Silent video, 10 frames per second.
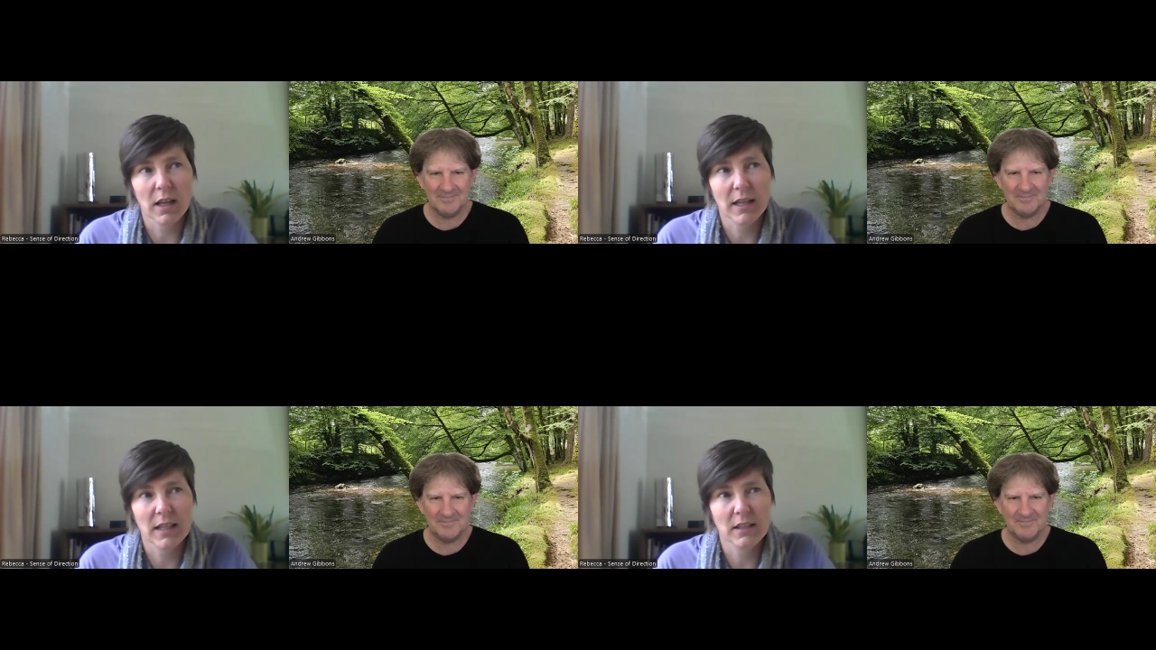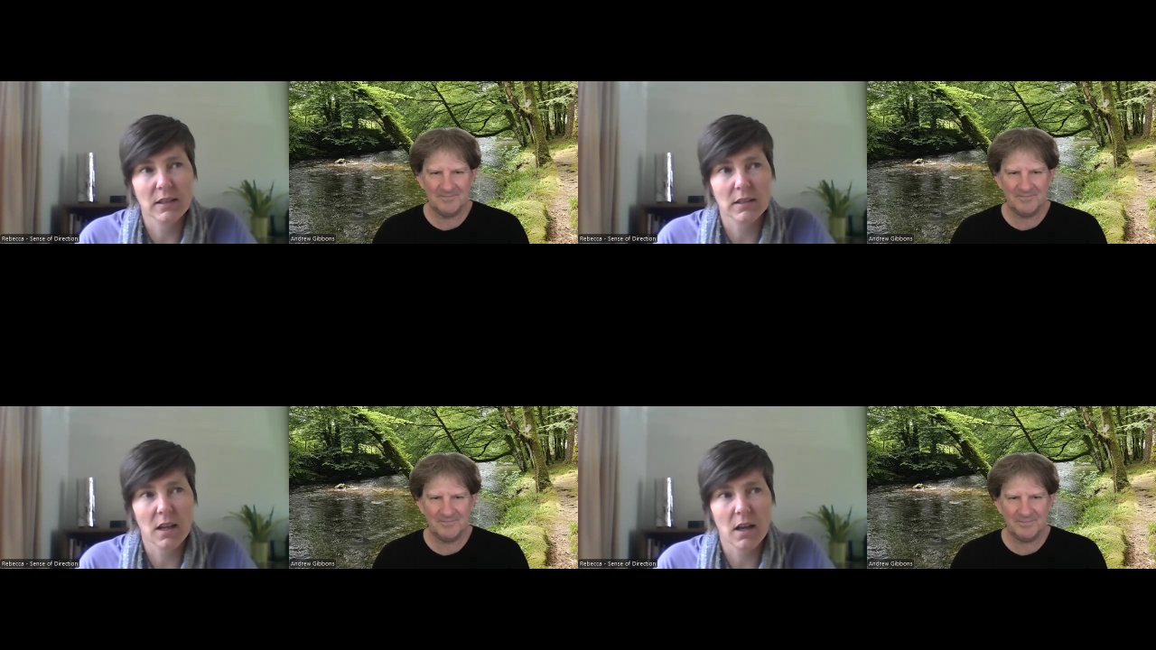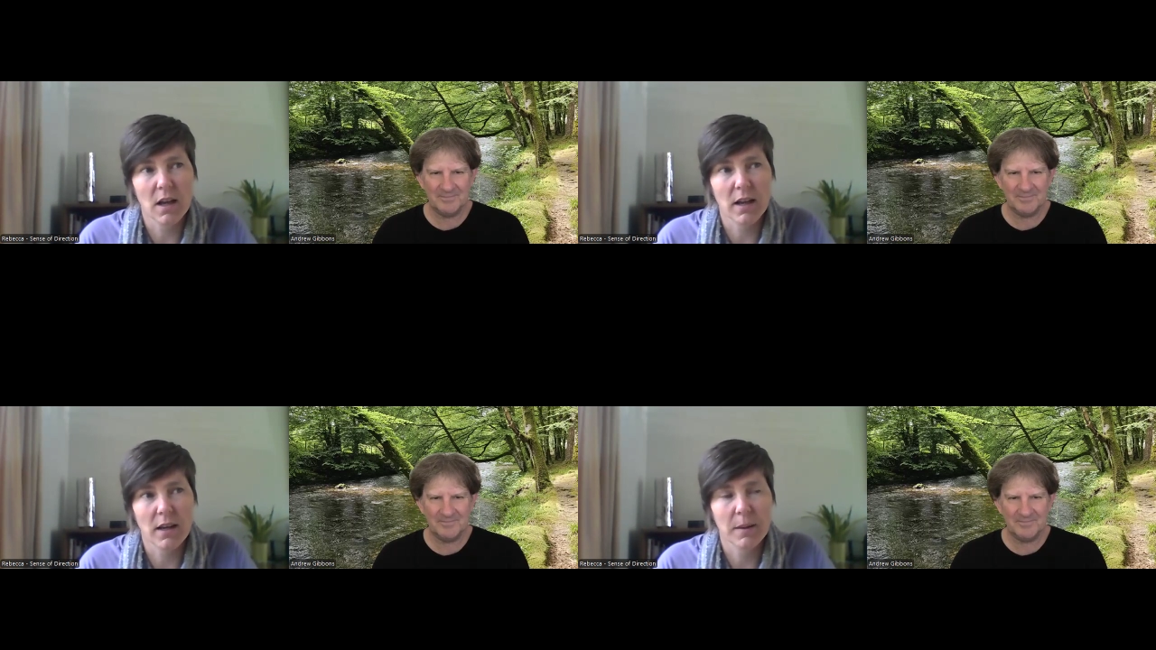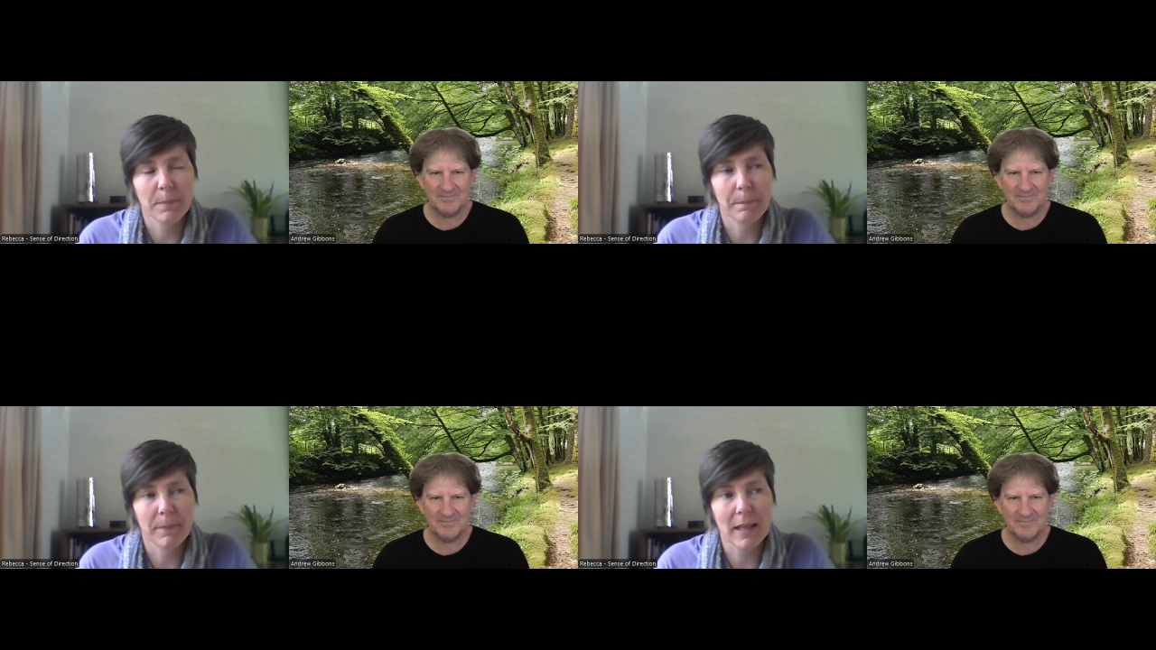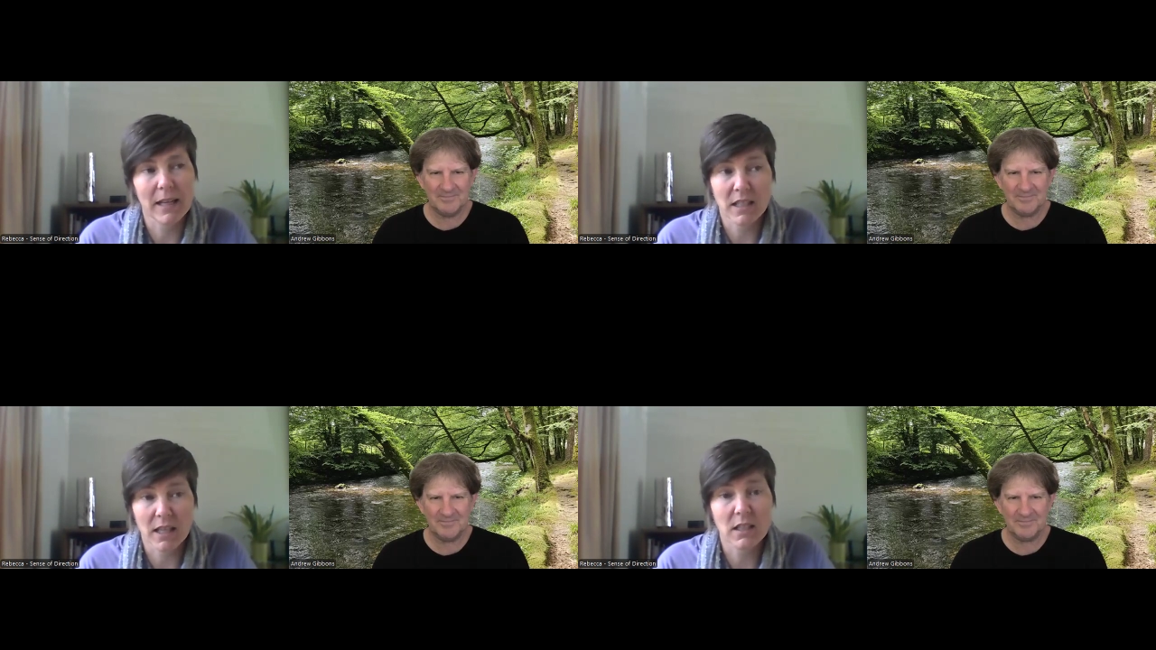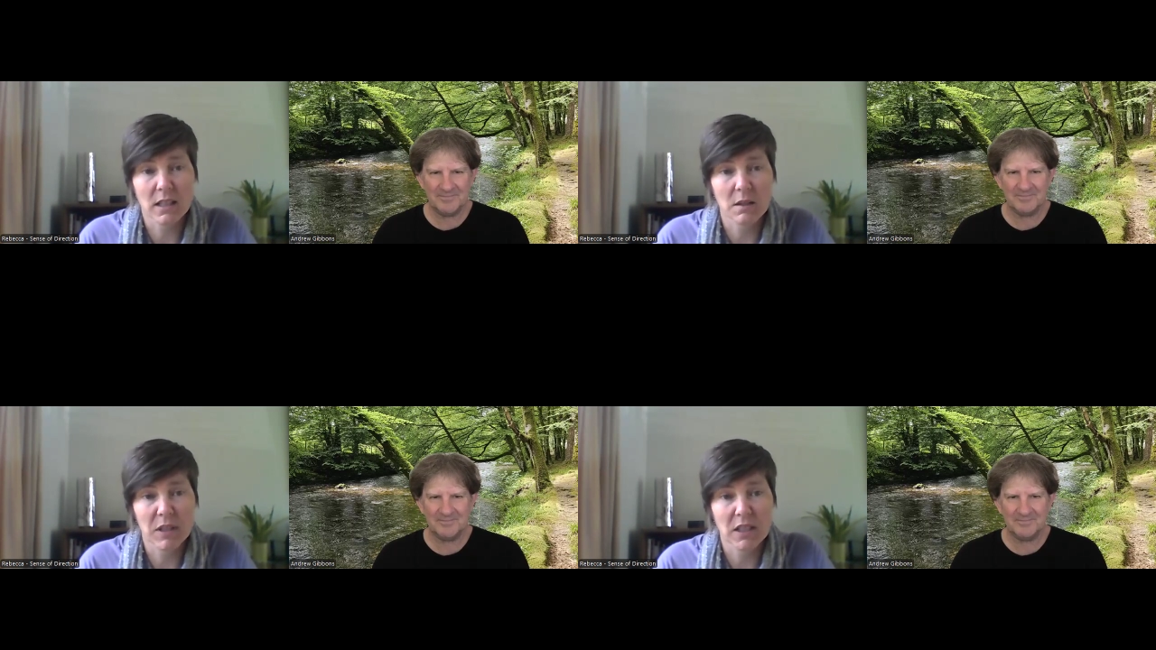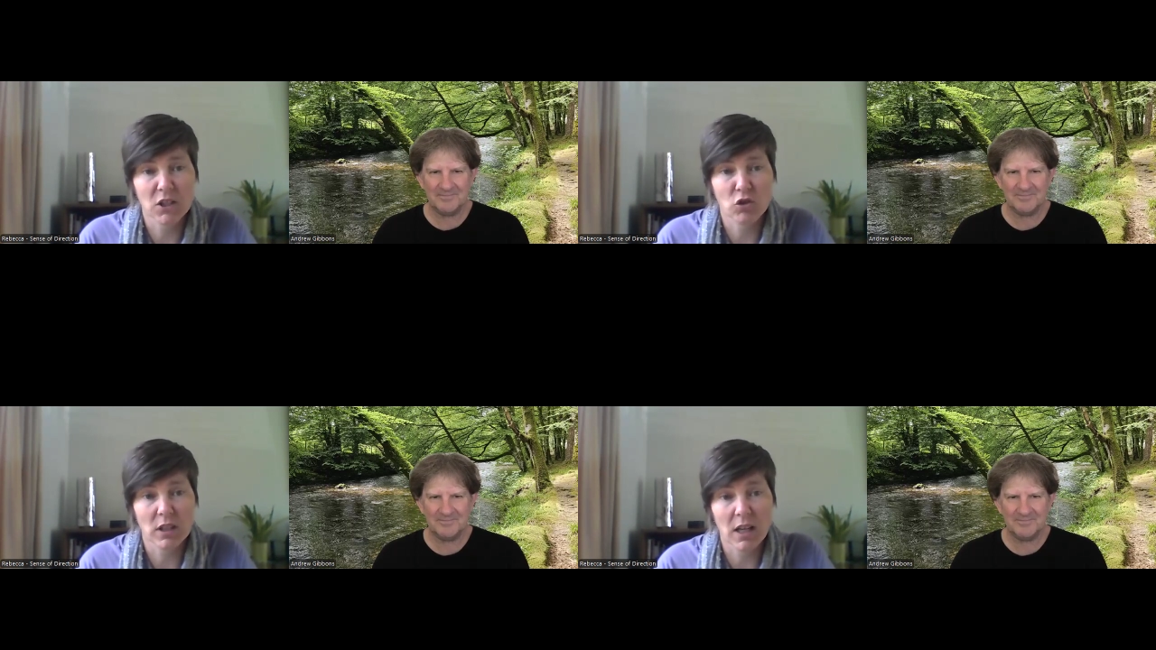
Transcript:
Speaker 1: is, um, like I said, it's in the Peak District.